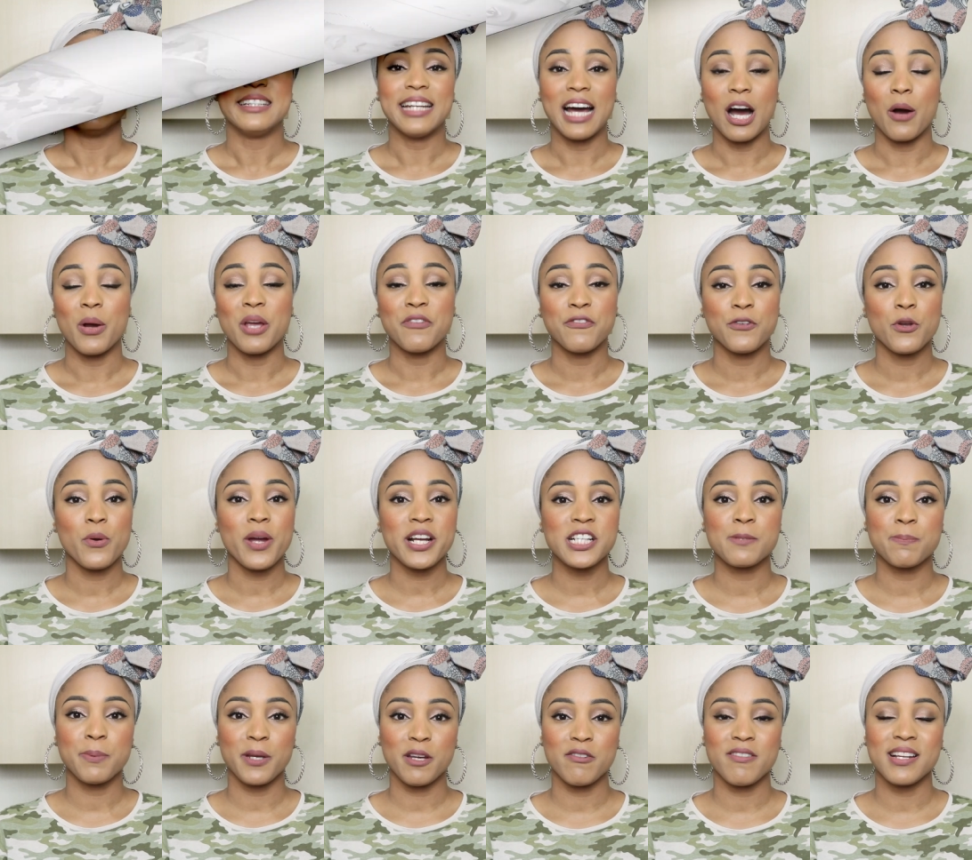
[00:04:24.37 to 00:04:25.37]
Now, if you
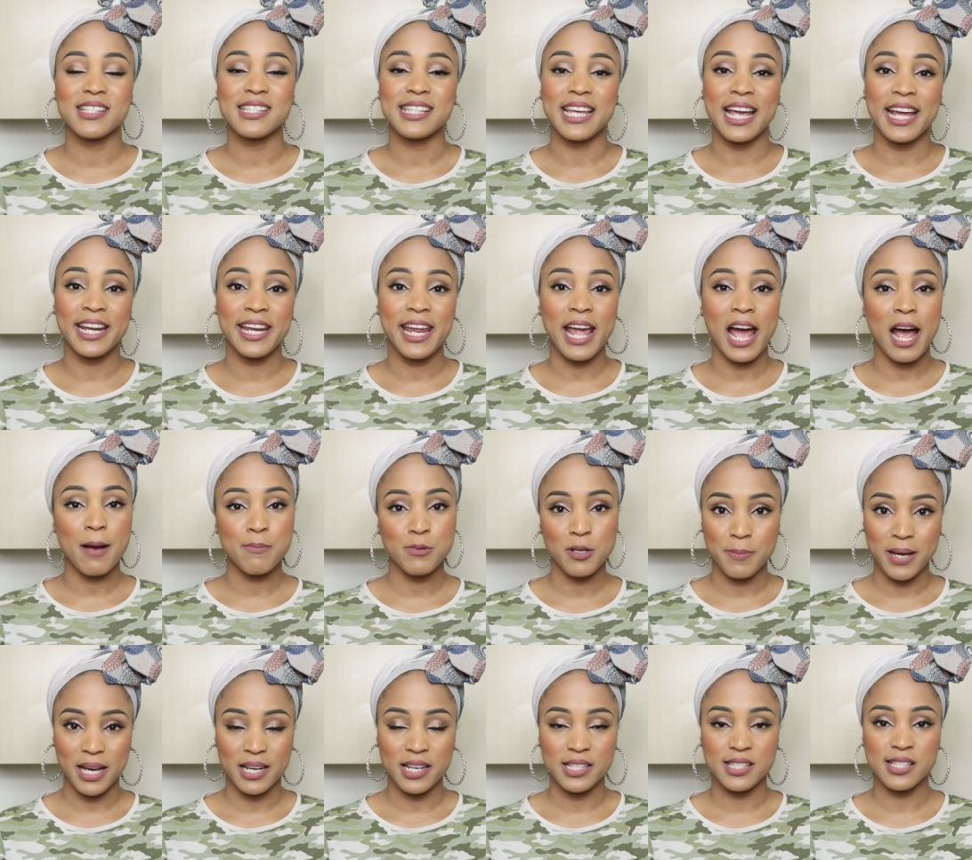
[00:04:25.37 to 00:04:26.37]
experience any
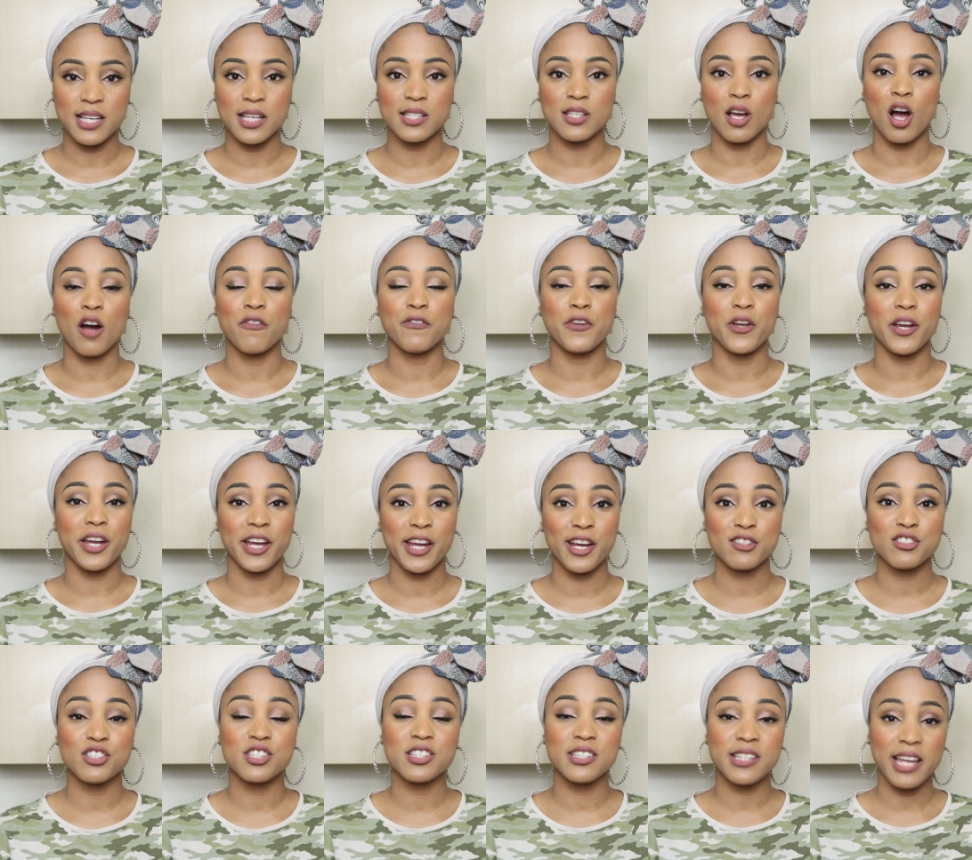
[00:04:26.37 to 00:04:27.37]
abnormalities of your
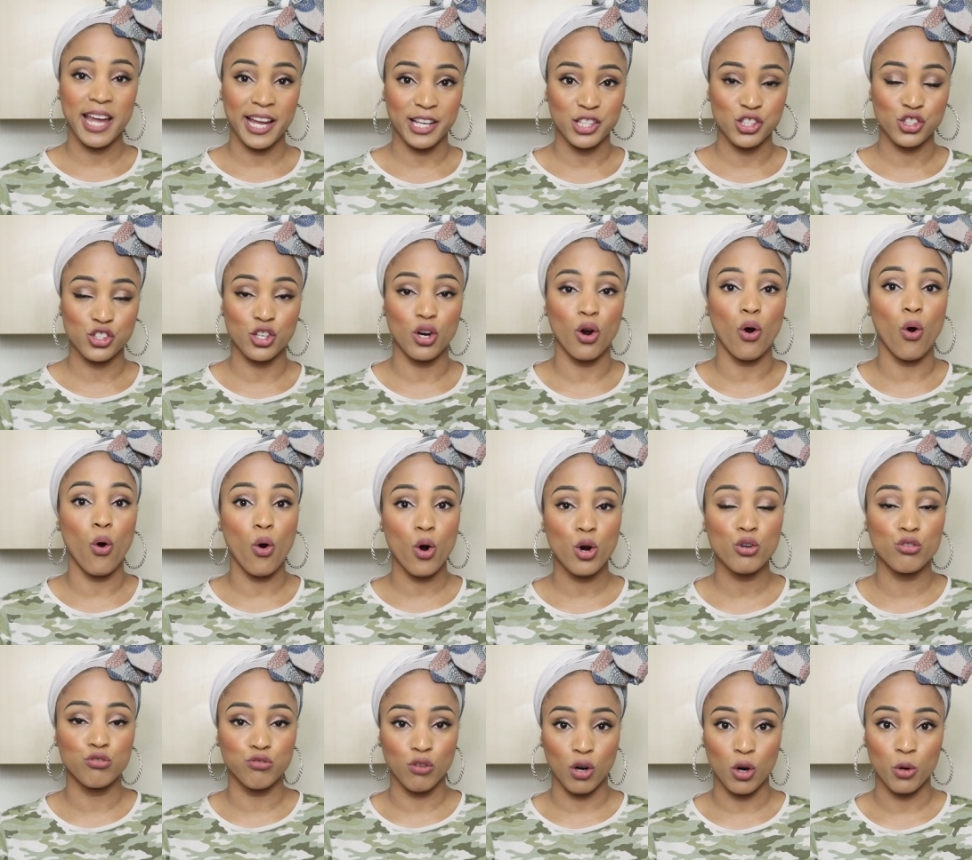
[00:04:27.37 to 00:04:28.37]
hair's texture
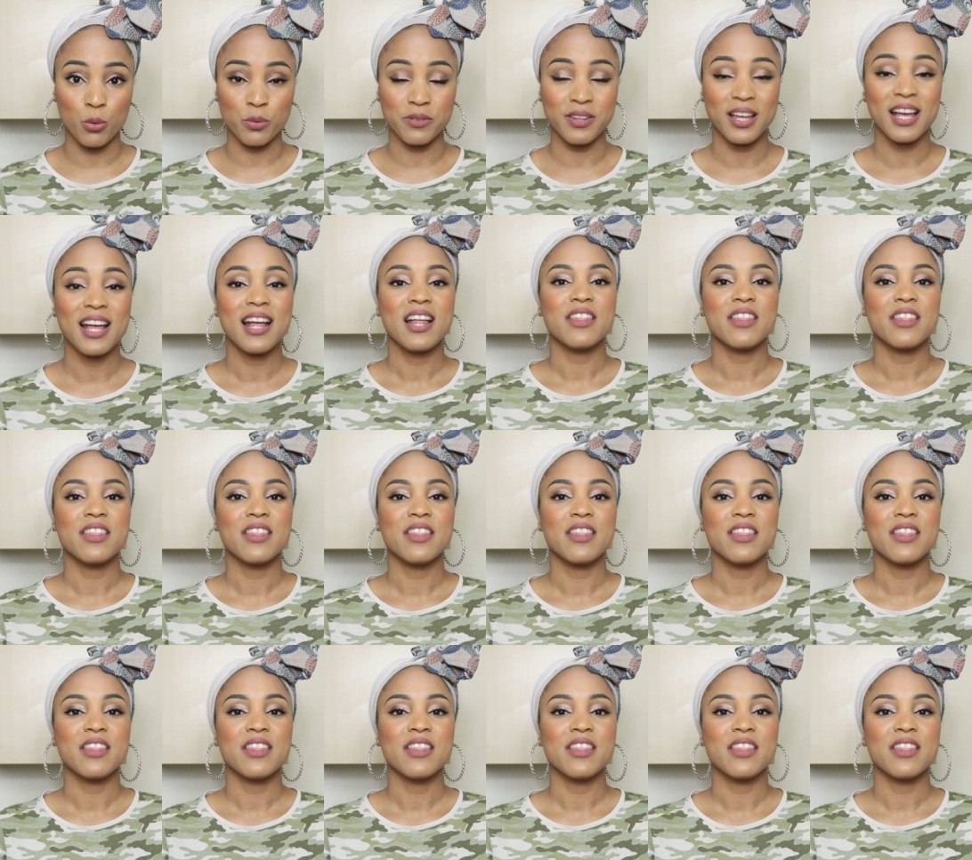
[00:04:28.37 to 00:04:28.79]
or growth,